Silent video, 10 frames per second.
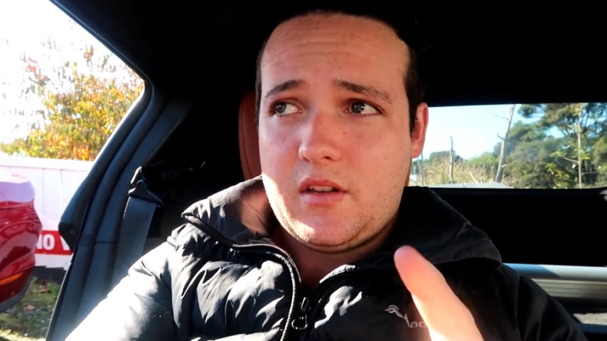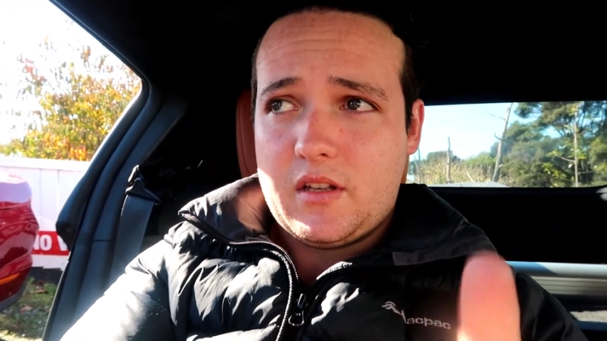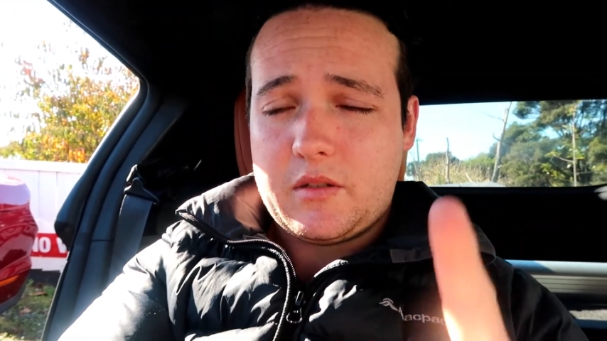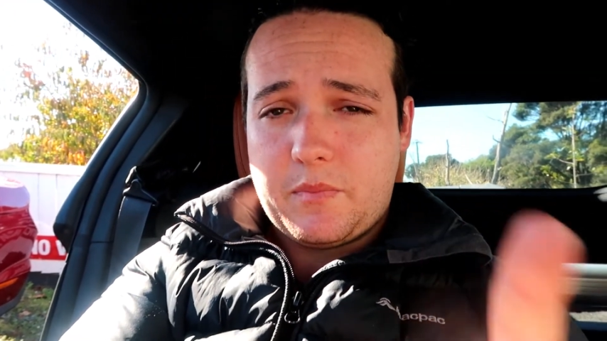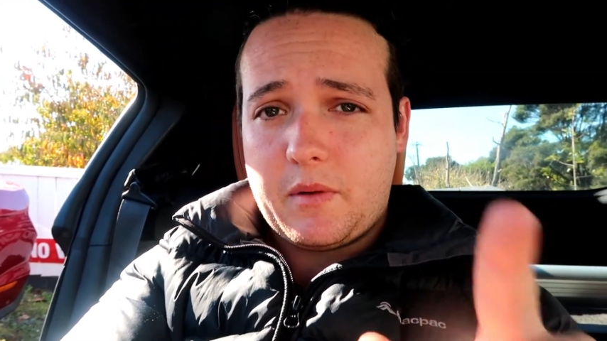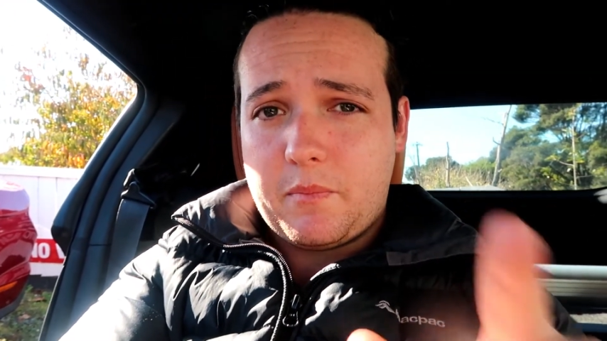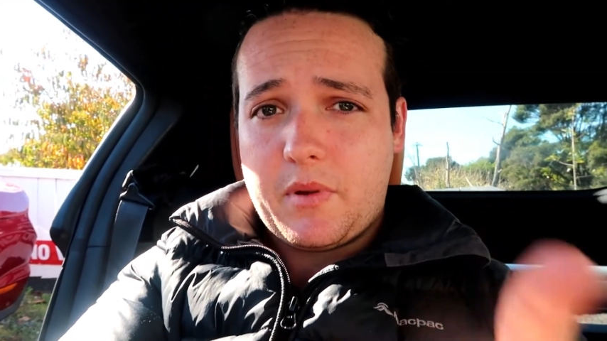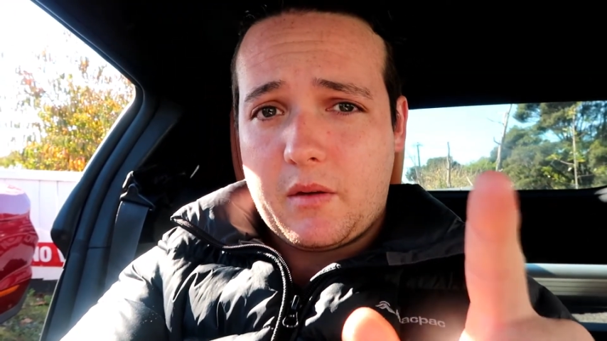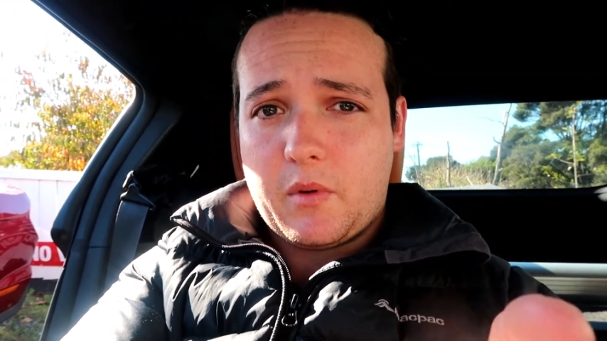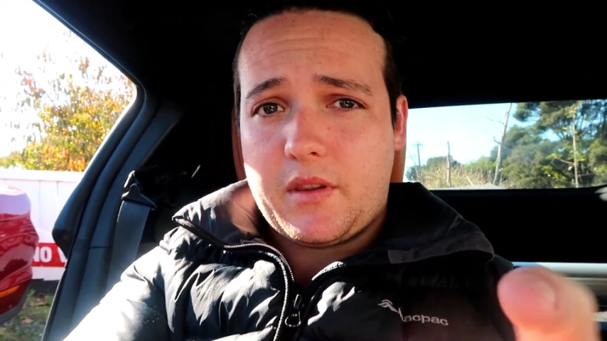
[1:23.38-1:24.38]
That's a
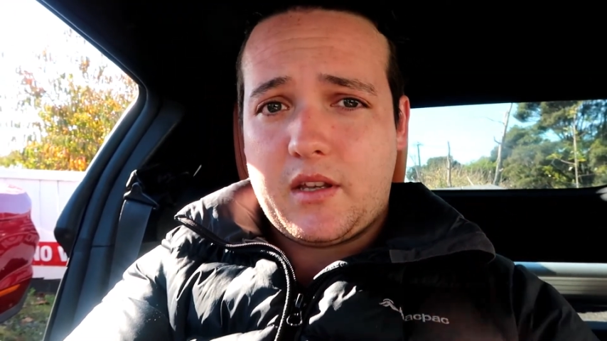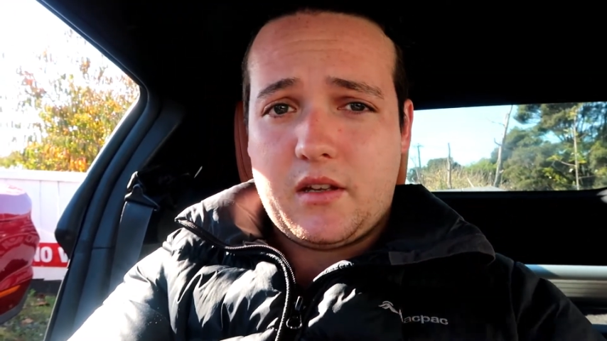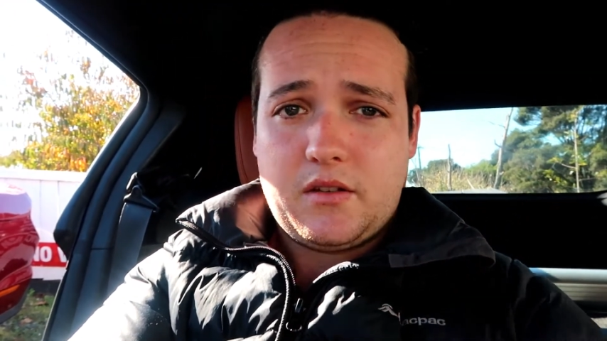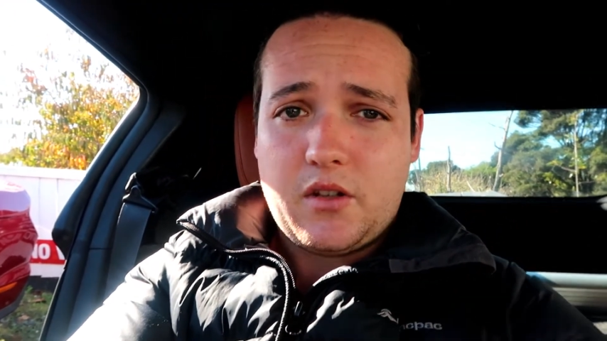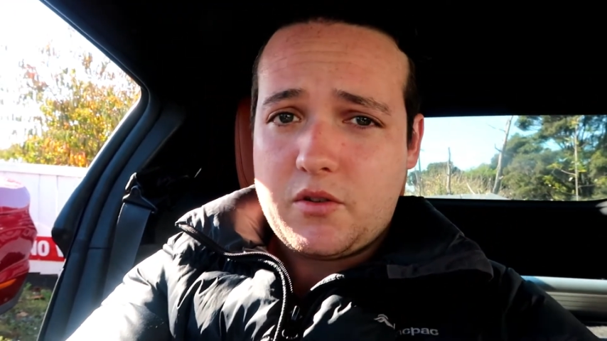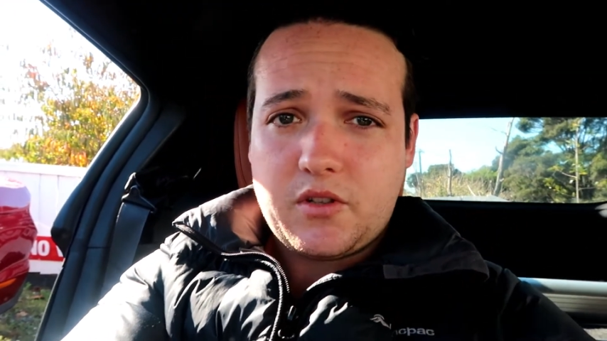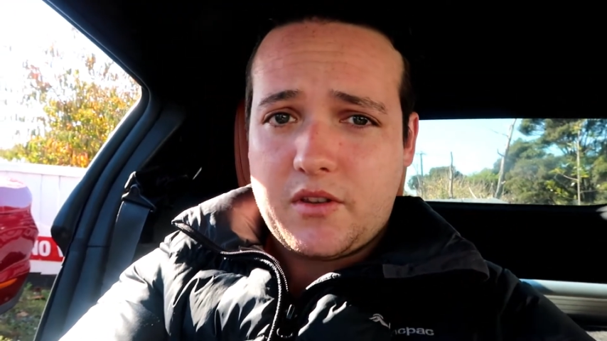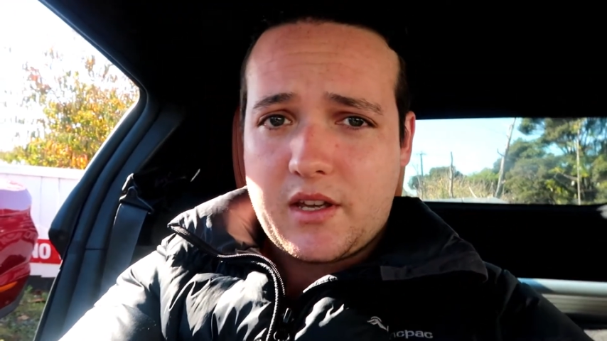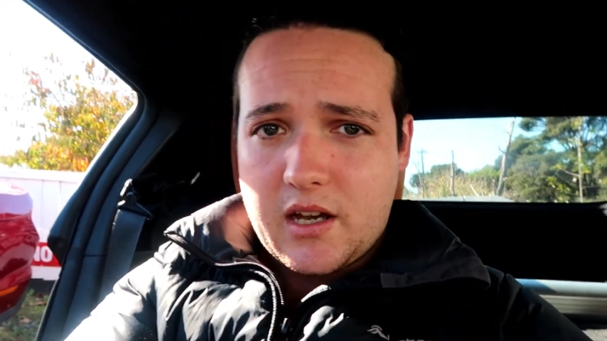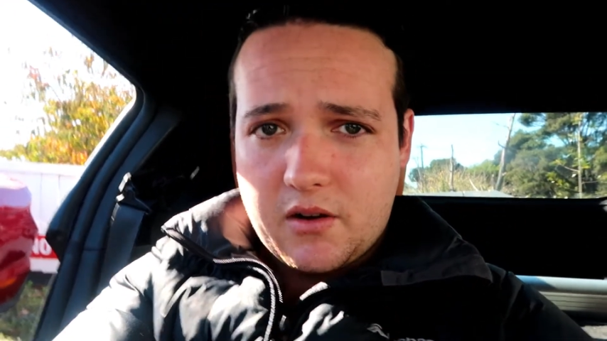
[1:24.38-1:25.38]
big one there. Don't
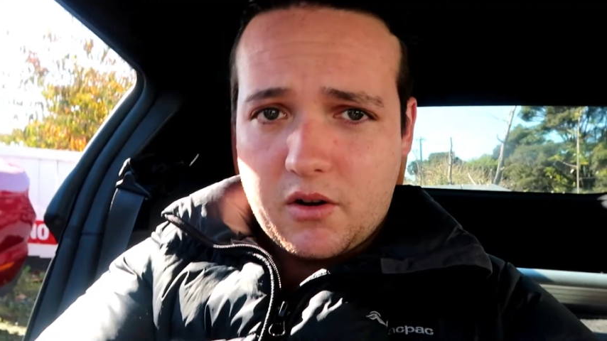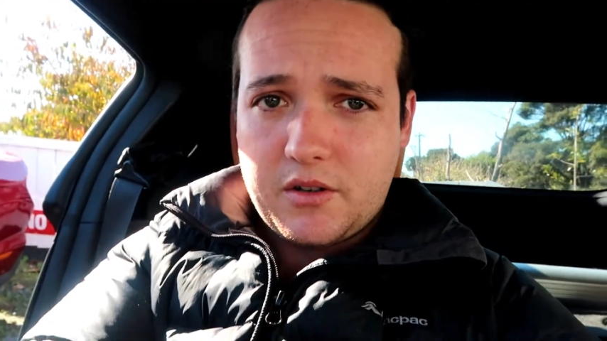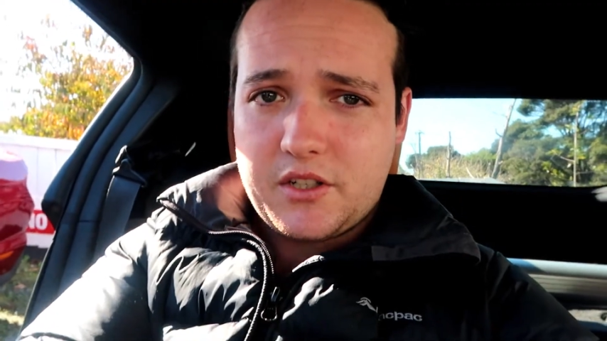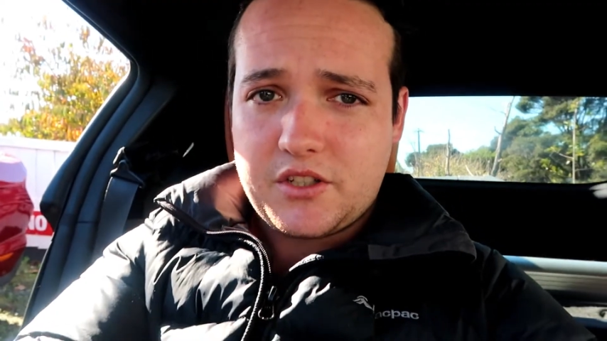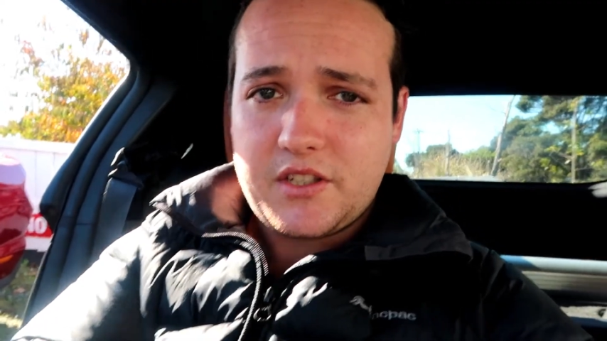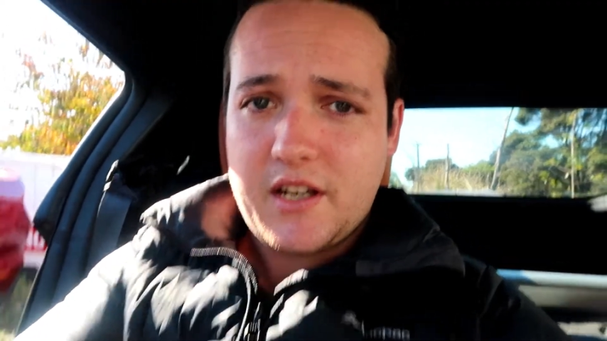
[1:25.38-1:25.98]
turn the car on just